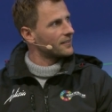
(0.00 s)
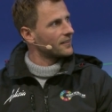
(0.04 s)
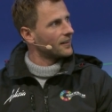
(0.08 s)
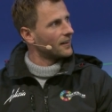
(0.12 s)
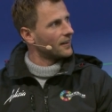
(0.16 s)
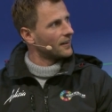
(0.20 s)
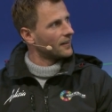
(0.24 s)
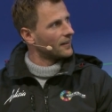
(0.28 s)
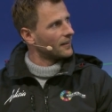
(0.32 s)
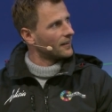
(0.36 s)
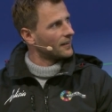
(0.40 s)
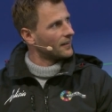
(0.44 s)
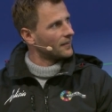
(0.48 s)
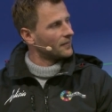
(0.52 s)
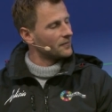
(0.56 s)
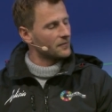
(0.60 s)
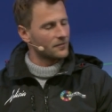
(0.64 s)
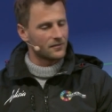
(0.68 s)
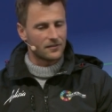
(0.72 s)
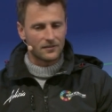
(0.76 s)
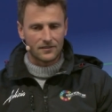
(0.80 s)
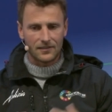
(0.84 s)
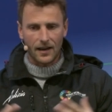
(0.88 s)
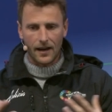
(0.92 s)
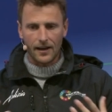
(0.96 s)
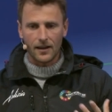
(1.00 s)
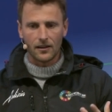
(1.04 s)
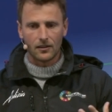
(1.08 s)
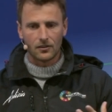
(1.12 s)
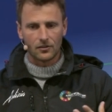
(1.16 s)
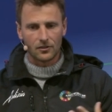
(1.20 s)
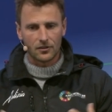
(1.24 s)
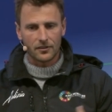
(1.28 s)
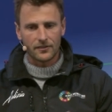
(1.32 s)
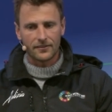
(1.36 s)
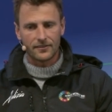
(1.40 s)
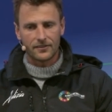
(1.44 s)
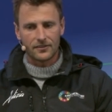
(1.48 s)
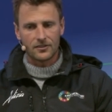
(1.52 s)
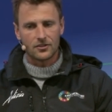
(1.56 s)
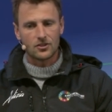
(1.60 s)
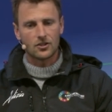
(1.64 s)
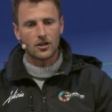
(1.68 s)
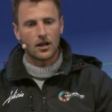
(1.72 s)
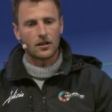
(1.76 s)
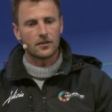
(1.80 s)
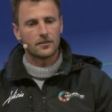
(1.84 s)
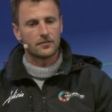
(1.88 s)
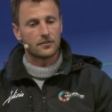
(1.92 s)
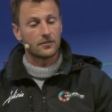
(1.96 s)
uh, dialogues and
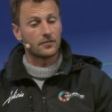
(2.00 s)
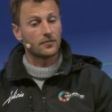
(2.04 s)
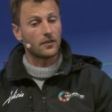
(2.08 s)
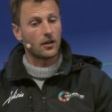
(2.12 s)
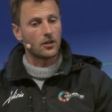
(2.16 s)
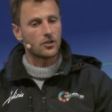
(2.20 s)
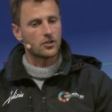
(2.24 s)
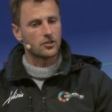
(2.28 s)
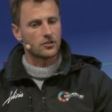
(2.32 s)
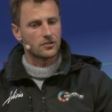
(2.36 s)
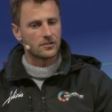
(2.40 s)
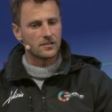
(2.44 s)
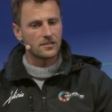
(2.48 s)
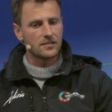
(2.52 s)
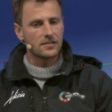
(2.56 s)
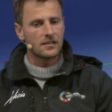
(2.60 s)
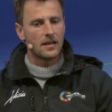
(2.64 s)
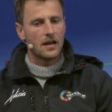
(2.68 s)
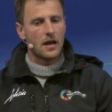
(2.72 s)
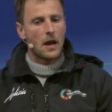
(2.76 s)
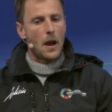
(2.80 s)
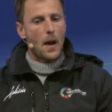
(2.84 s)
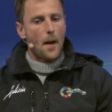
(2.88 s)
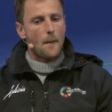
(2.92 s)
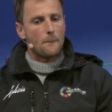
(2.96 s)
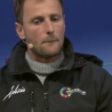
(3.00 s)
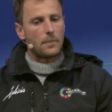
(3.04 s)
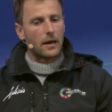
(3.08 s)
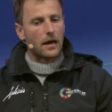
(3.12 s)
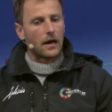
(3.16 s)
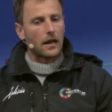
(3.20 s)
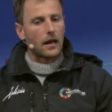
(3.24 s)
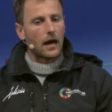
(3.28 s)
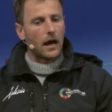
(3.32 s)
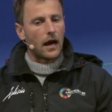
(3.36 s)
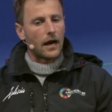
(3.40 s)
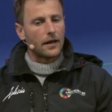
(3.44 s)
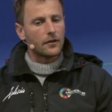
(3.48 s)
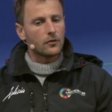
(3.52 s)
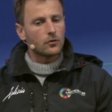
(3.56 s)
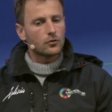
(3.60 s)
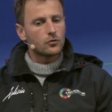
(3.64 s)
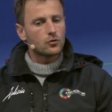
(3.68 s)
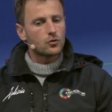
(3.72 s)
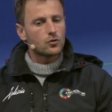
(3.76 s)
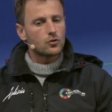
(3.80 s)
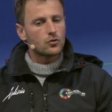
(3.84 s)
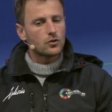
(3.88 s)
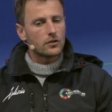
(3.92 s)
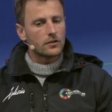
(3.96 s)
discussions, but I don't,
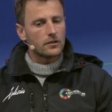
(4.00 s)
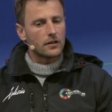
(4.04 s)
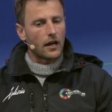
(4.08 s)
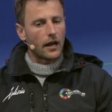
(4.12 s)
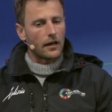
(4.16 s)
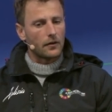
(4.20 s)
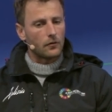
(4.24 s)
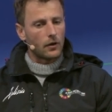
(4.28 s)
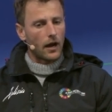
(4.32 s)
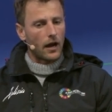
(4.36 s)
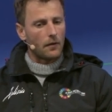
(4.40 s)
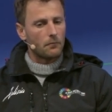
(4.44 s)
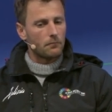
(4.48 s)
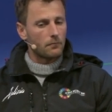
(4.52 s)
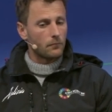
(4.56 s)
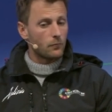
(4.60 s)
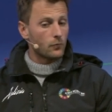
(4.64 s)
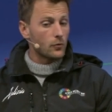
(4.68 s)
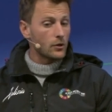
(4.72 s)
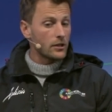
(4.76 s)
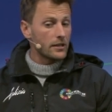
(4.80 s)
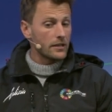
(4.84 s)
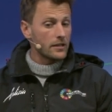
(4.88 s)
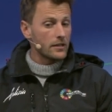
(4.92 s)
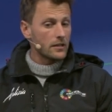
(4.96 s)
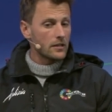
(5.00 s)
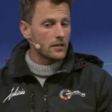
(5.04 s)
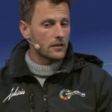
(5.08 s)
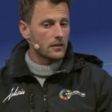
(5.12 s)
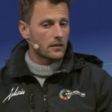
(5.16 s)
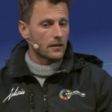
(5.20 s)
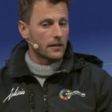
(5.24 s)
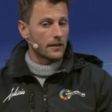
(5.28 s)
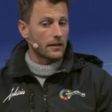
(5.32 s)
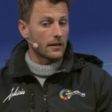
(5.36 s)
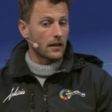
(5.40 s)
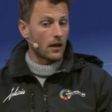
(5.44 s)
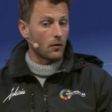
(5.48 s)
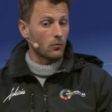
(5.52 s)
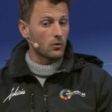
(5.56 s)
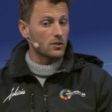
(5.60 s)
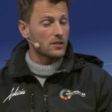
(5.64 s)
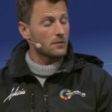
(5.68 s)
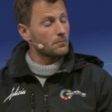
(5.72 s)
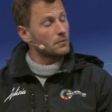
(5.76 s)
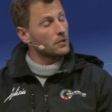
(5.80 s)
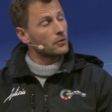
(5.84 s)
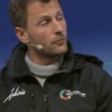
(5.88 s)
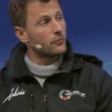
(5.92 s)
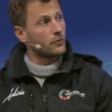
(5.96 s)
I, am really like, I was
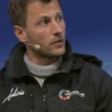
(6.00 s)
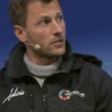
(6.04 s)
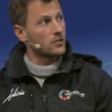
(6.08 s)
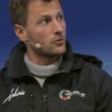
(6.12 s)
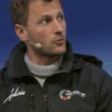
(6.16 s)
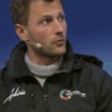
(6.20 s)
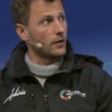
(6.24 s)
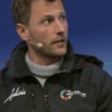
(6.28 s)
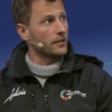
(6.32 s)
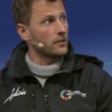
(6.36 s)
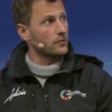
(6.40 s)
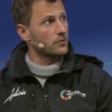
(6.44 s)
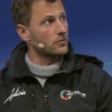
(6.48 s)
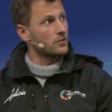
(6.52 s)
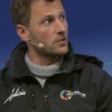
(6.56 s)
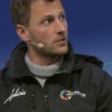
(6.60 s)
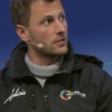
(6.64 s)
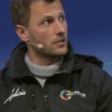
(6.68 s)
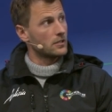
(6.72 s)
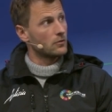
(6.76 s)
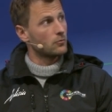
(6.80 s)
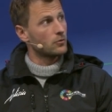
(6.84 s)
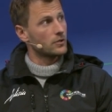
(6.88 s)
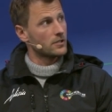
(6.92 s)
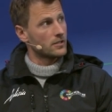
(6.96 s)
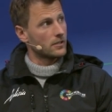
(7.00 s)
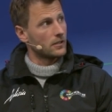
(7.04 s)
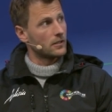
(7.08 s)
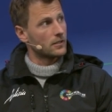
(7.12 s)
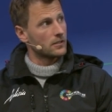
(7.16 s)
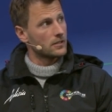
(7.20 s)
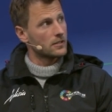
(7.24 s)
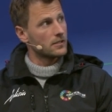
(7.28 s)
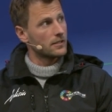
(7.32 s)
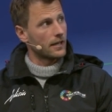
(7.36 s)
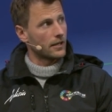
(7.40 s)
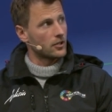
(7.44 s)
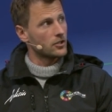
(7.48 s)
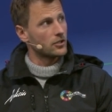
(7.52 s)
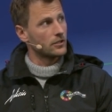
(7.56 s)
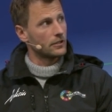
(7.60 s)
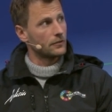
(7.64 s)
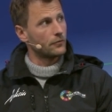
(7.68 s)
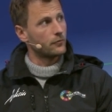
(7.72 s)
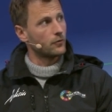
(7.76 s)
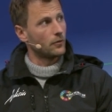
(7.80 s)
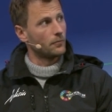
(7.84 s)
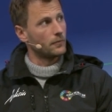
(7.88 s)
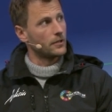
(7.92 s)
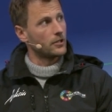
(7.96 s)
a bit frustrated to see the results actually
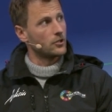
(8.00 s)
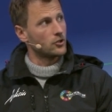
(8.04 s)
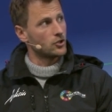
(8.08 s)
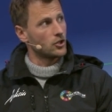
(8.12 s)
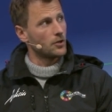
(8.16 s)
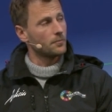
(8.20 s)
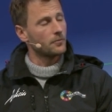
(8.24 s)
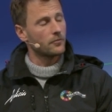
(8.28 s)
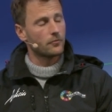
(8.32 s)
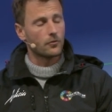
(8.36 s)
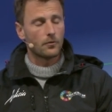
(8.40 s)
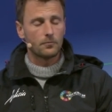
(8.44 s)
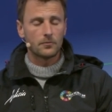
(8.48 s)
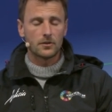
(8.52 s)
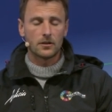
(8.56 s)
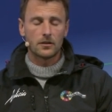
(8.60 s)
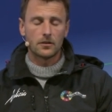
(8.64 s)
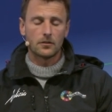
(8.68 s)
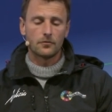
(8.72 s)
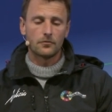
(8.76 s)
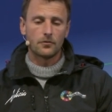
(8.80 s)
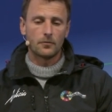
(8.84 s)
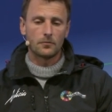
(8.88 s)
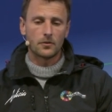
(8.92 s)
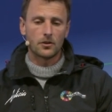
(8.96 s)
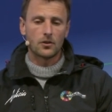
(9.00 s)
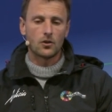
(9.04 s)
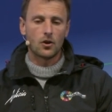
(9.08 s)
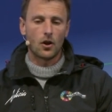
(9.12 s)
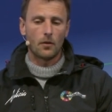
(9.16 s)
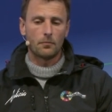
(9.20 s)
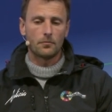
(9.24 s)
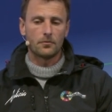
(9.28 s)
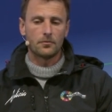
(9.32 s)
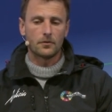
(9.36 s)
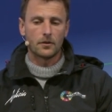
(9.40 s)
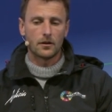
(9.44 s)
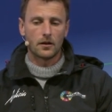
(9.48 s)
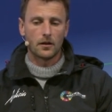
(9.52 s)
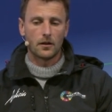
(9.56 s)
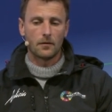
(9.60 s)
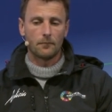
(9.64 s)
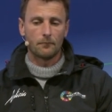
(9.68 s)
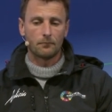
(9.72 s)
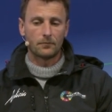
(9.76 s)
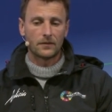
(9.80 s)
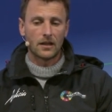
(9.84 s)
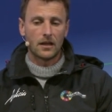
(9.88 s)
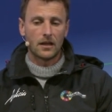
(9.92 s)
from Egypt, from the, from the COP. Um,